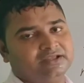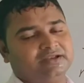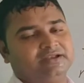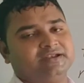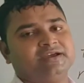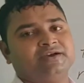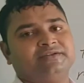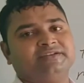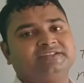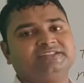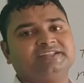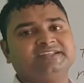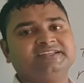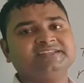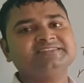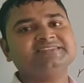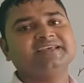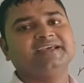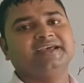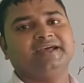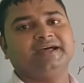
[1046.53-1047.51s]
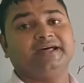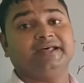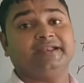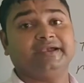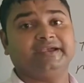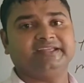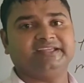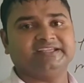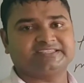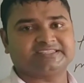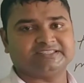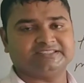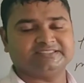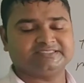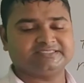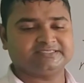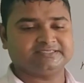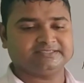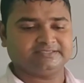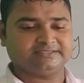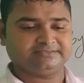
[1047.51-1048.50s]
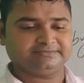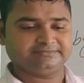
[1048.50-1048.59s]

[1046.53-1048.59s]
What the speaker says: Now another is radiations.